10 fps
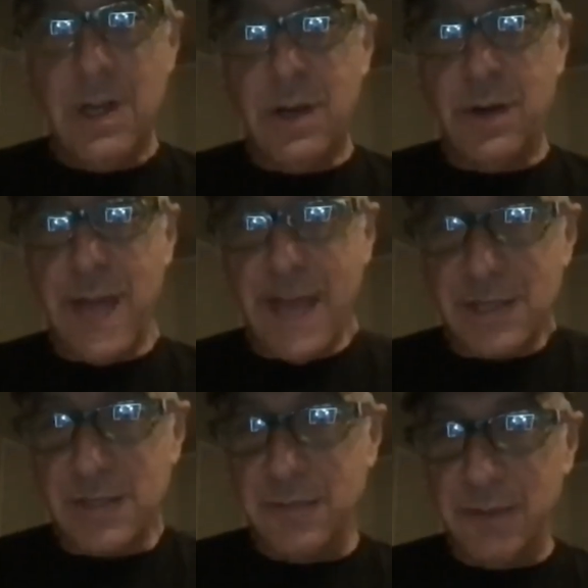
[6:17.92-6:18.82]
or an
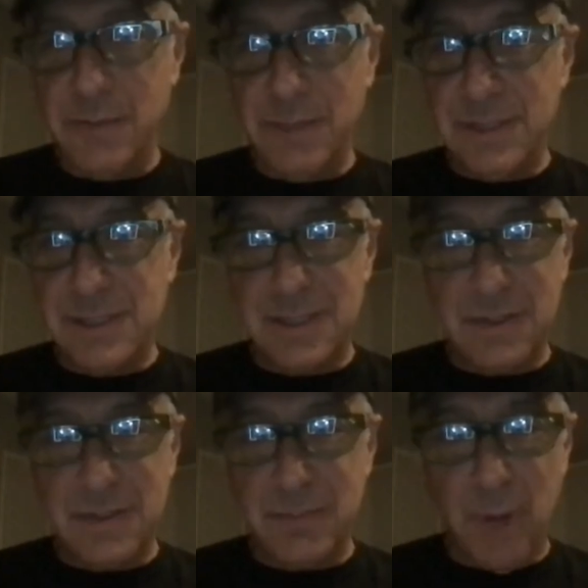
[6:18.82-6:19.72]
action film,
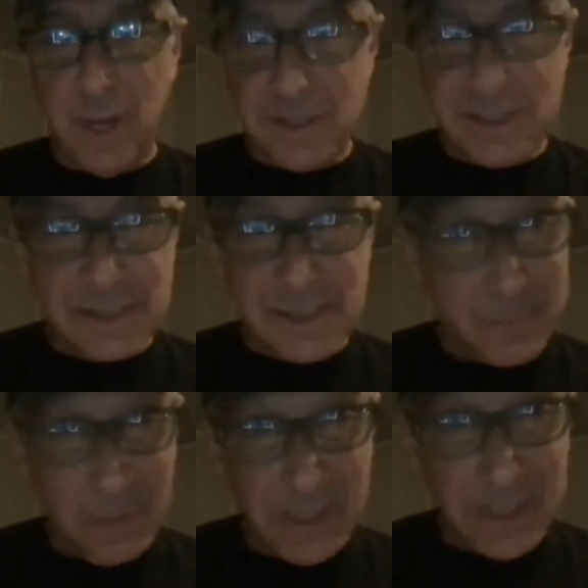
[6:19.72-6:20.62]
the process is
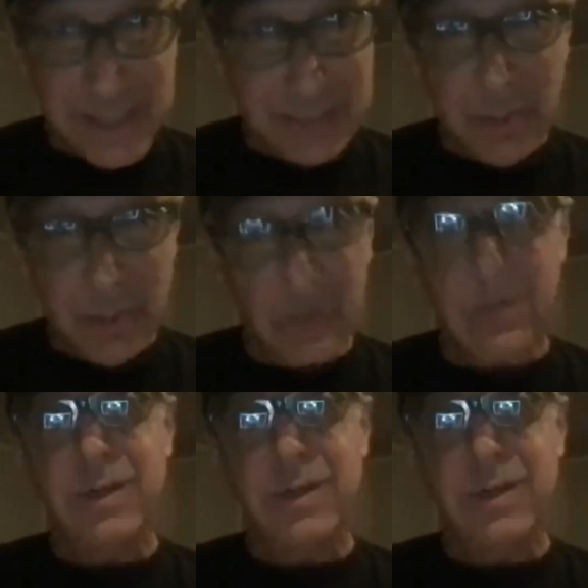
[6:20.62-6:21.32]
pretty similar.